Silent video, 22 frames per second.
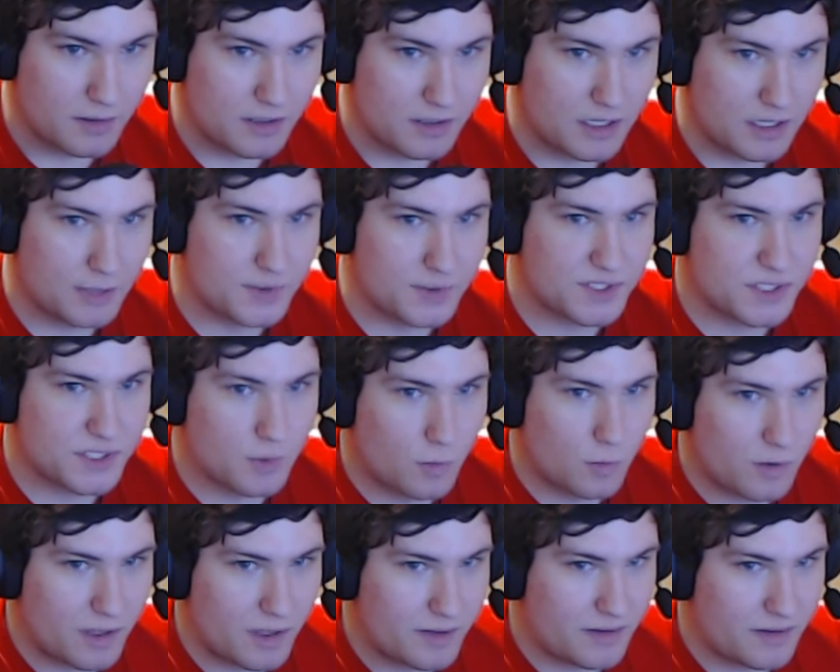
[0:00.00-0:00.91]
It was the
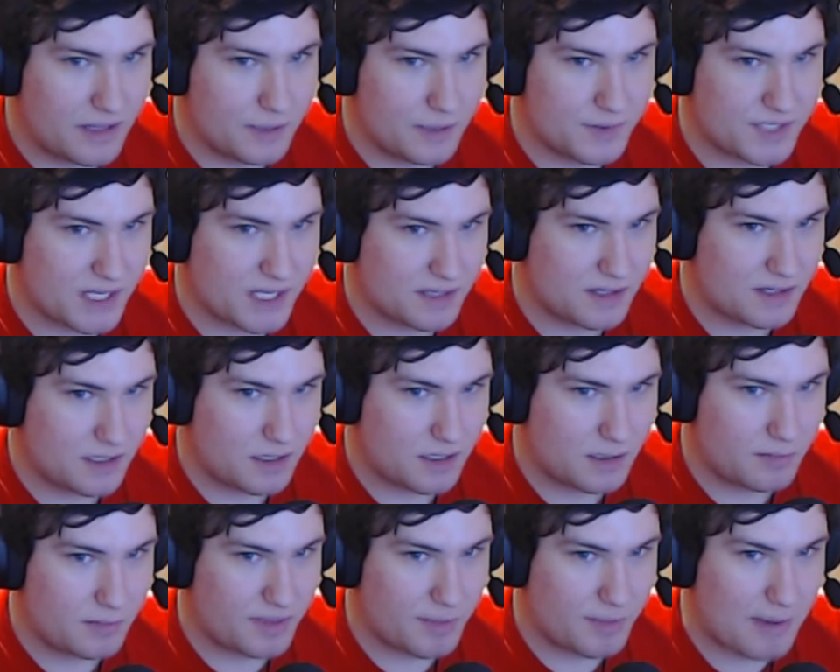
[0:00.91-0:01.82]
one. It was like
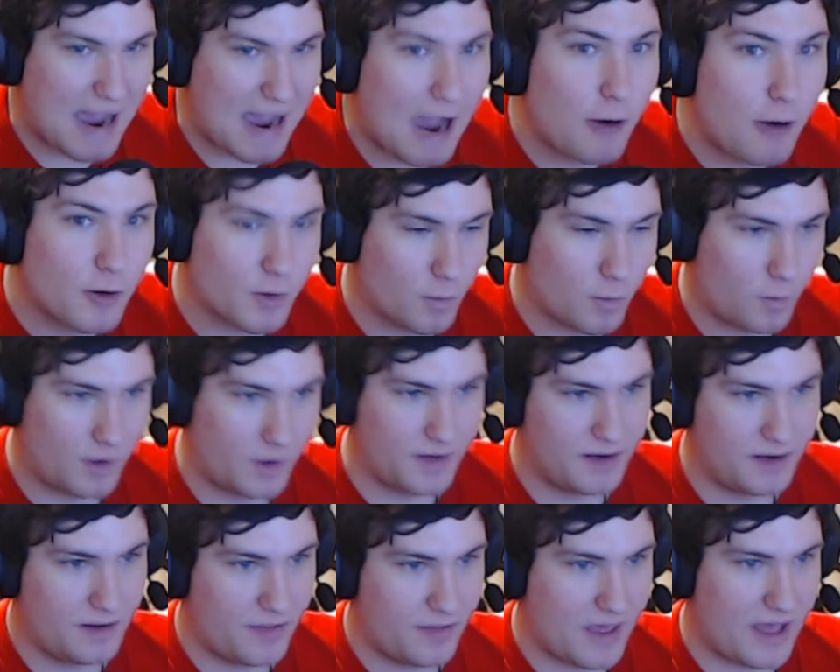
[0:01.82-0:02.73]
the power one
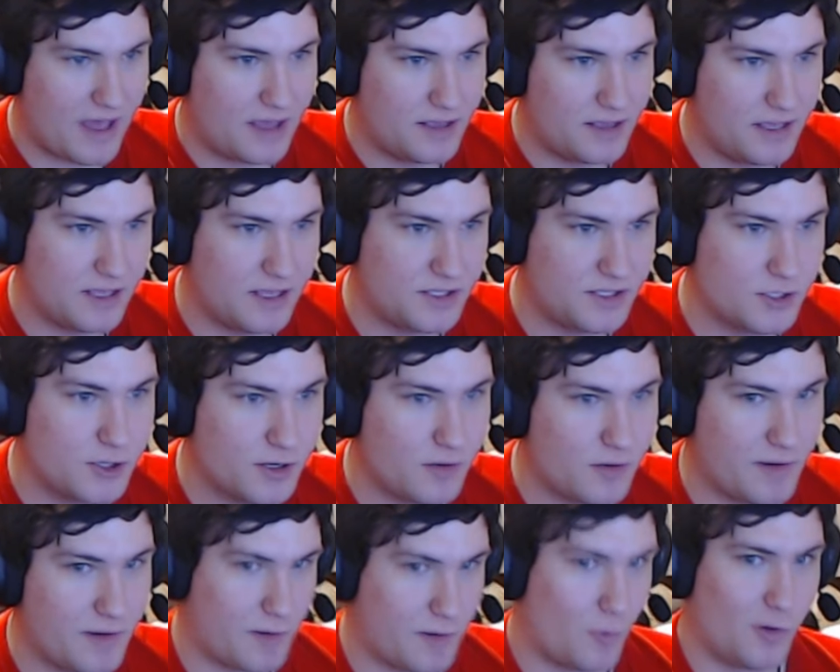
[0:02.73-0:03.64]
that it took
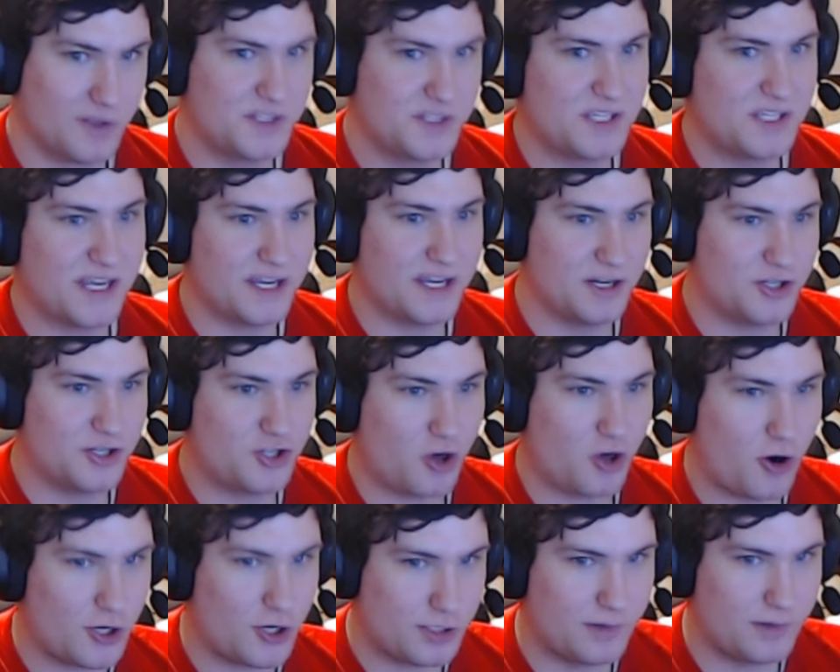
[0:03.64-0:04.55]
like 1 second to
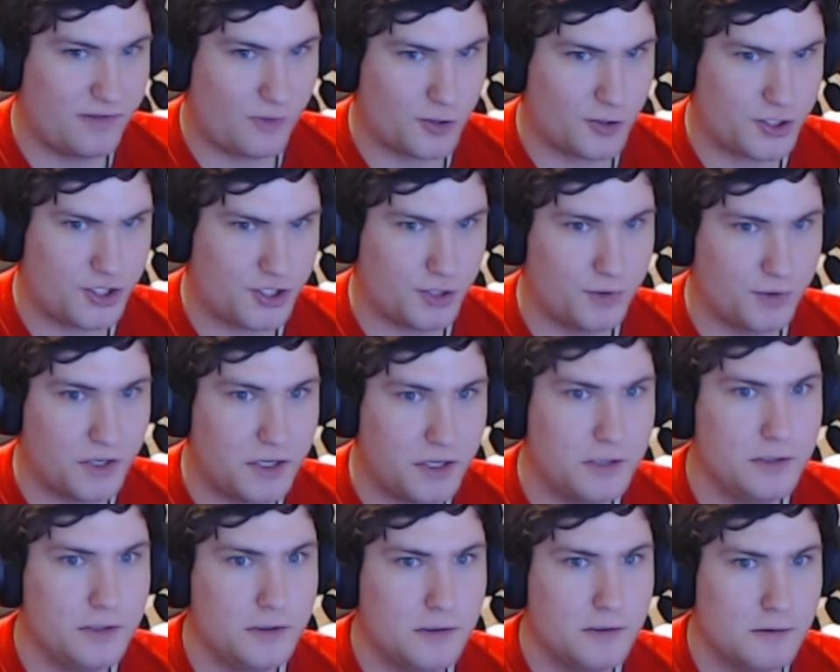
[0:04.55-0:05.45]
charge before shooting,
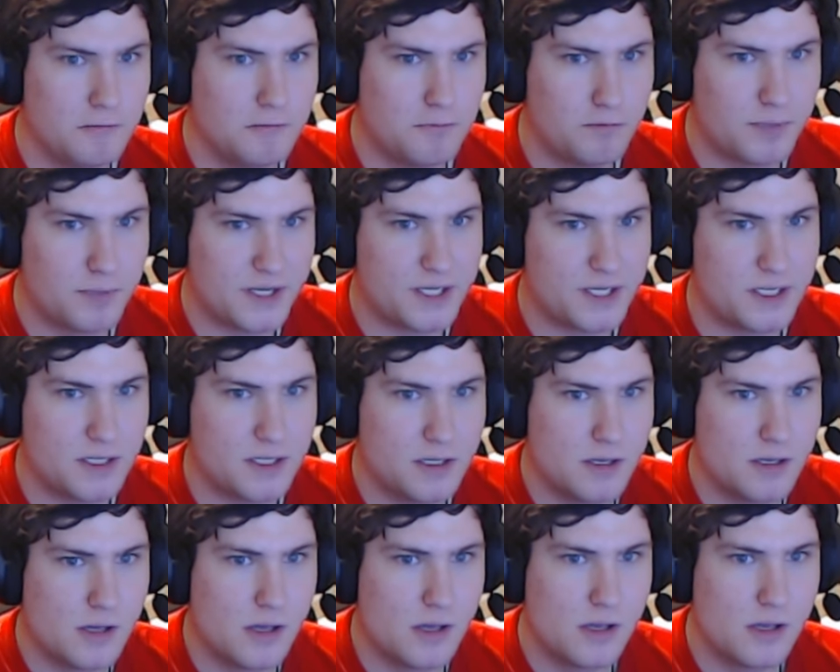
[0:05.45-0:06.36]
but
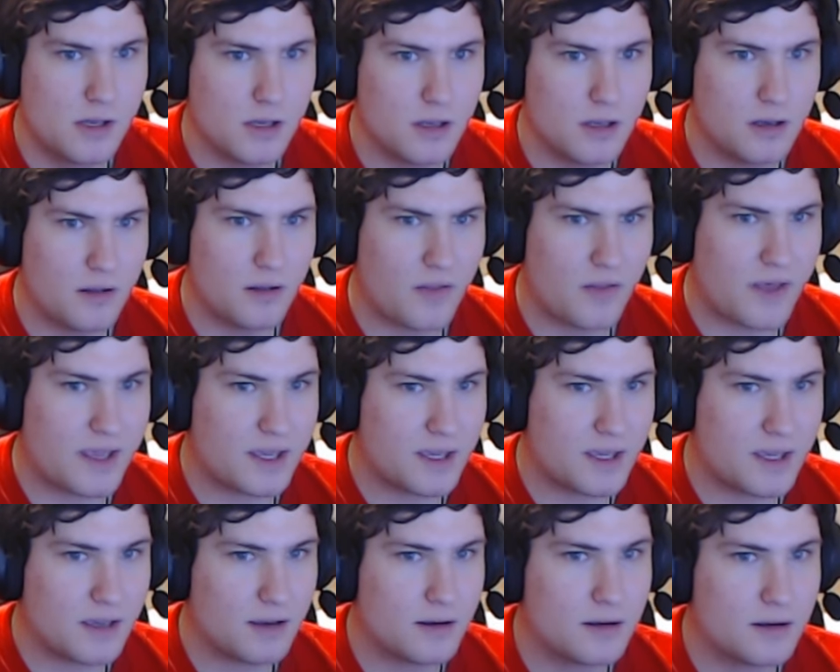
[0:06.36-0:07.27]
like
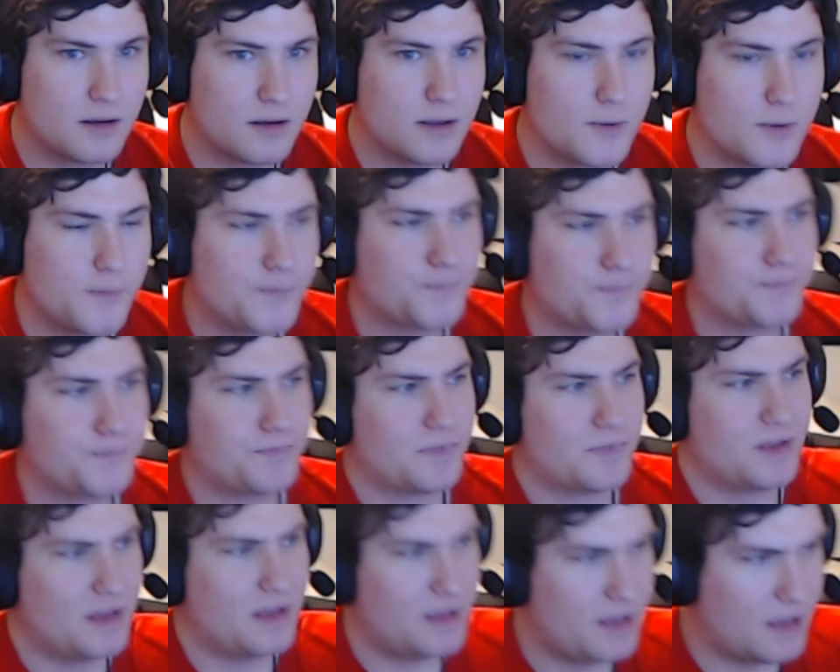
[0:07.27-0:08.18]

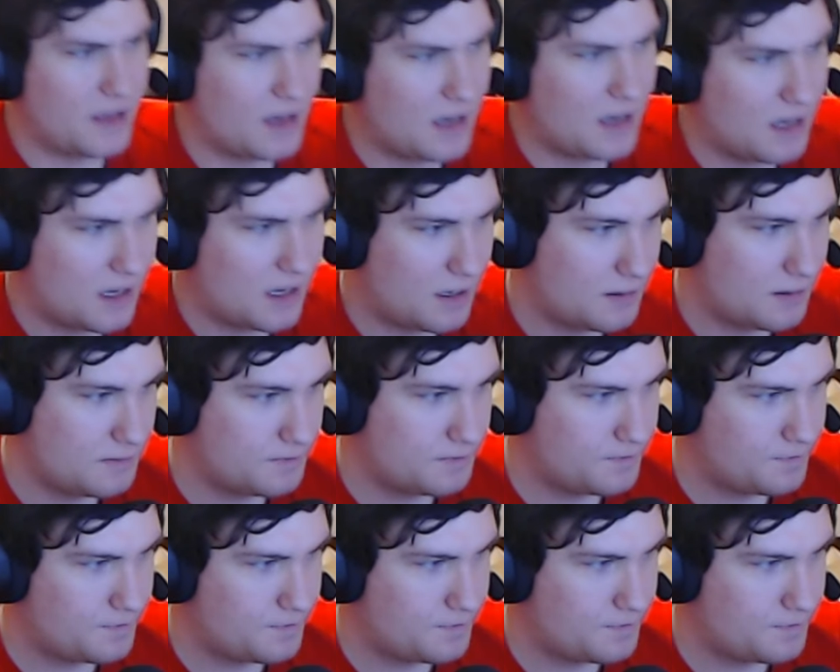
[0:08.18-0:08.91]
um